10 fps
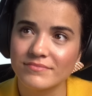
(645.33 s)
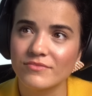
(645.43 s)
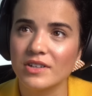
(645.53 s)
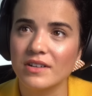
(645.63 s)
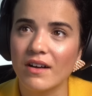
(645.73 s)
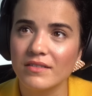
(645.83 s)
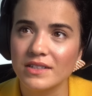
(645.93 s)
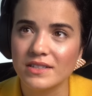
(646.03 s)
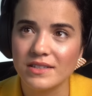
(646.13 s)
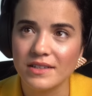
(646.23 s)
Well,
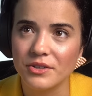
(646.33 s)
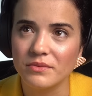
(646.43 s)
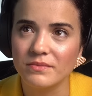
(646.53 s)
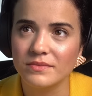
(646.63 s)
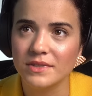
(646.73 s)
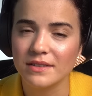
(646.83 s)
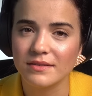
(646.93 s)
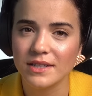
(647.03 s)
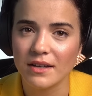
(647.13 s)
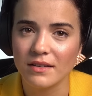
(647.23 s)
obviously you
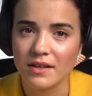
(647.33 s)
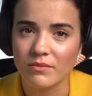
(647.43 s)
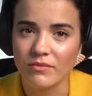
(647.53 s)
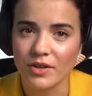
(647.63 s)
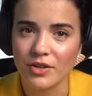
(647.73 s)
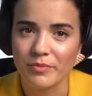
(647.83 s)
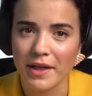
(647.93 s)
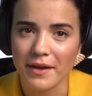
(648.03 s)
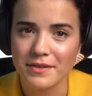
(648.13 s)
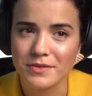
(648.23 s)
didn't tell him what your
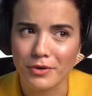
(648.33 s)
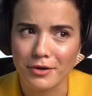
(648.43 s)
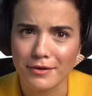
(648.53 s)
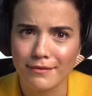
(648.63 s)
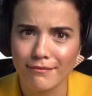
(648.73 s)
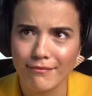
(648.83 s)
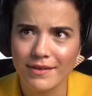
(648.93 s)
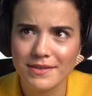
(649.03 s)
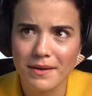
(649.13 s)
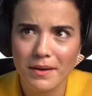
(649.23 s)
plans were.
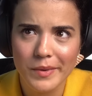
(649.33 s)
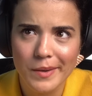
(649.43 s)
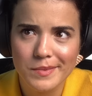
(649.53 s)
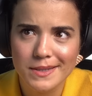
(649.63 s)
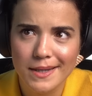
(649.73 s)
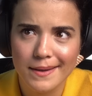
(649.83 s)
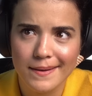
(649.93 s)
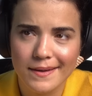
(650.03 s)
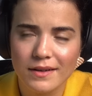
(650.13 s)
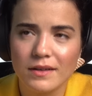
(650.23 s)
He's gonna be
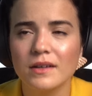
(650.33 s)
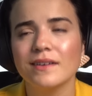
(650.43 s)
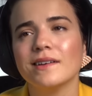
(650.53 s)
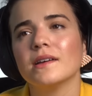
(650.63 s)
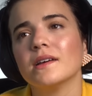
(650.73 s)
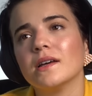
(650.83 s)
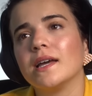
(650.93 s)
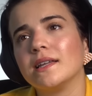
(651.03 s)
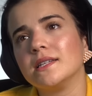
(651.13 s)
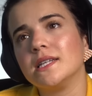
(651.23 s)
upset.
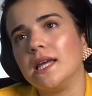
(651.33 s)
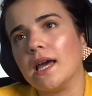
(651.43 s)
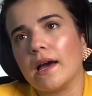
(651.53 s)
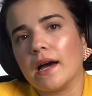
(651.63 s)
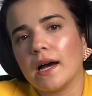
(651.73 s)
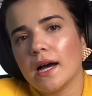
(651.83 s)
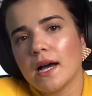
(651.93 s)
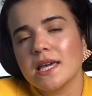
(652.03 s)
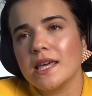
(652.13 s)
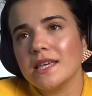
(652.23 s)
And
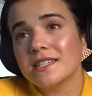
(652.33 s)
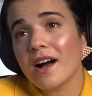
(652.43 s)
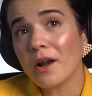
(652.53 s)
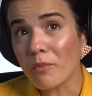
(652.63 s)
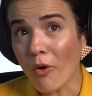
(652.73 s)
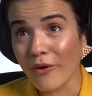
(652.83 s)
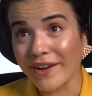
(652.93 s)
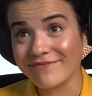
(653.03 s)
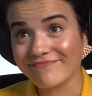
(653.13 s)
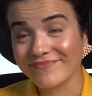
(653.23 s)
yeah, he's got a
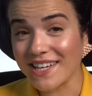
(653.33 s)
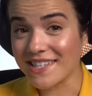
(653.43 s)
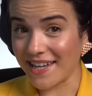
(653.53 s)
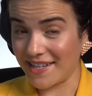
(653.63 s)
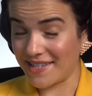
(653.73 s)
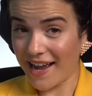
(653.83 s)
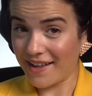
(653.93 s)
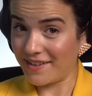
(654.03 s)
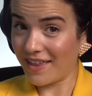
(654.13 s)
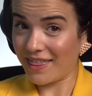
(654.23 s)
point. He said
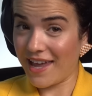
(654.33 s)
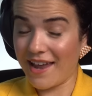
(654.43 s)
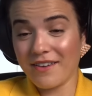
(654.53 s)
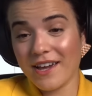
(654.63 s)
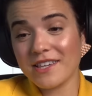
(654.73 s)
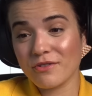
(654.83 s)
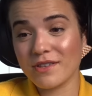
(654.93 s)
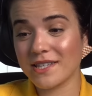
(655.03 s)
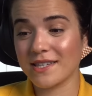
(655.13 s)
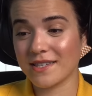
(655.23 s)
exactly the thing. Okay, so
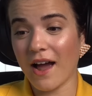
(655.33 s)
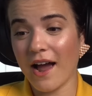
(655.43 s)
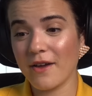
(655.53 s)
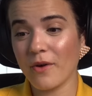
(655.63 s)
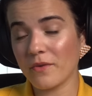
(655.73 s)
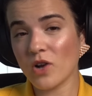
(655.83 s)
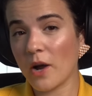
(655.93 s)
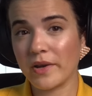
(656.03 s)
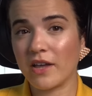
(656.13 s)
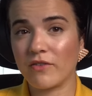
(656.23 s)
this is, I have
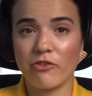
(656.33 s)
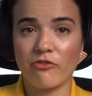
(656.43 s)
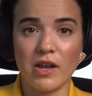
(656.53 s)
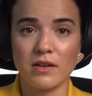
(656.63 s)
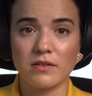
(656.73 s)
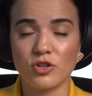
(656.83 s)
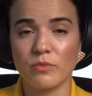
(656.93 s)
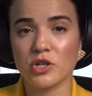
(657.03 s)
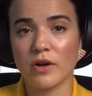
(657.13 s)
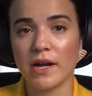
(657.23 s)
not been giving Finn too
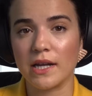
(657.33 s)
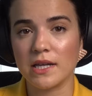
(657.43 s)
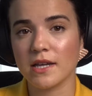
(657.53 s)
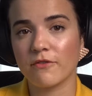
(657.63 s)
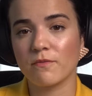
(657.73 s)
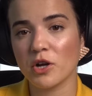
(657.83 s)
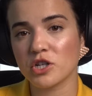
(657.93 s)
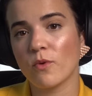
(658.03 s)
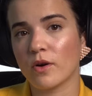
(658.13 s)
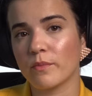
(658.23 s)
much credit. He's like
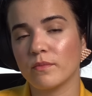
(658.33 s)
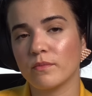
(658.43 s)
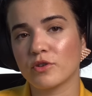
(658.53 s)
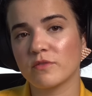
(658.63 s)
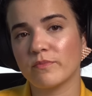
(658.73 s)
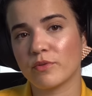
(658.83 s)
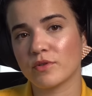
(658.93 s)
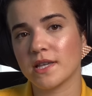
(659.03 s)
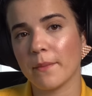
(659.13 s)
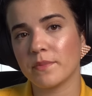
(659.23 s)
much more
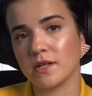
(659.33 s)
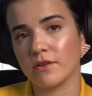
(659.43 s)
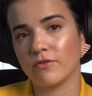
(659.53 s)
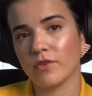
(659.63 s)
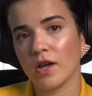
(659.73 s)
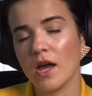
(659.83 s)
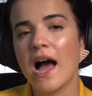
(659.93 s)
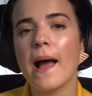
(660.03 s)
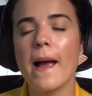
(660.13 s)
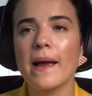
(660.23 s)
perceptive.
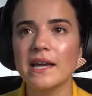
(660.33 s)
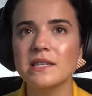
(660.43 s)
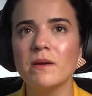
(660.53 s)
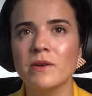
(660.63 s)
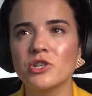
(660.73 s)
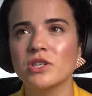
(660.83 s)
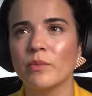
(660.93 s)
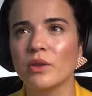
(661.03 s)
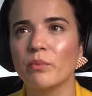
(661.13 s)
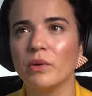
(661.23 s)
I guess maybe it's just
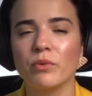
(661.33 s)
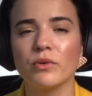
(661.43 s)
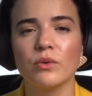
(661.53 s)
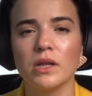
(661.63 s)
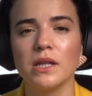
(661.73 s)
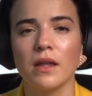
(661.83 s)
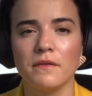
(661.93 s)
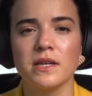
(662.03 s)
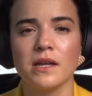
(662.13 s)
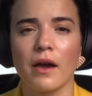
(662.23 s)
about the people he really
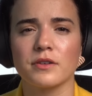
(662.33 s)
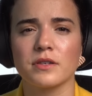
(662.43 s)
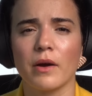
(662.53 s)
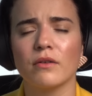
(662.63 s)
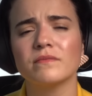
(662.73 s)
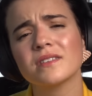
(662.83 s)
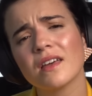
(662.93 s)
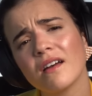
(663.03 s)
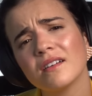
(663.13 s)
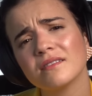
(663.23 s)
loves and cares about.
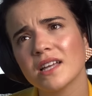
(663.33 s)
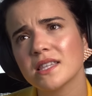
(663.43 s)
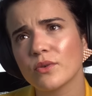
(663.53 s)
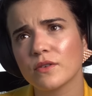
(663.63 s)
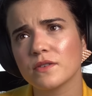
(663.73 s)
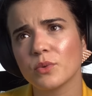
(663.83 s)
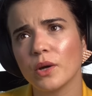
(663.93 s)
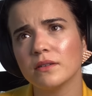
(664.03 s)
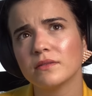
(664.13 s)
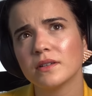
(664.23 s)
That's sort of
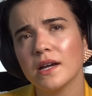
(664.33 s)
sweet.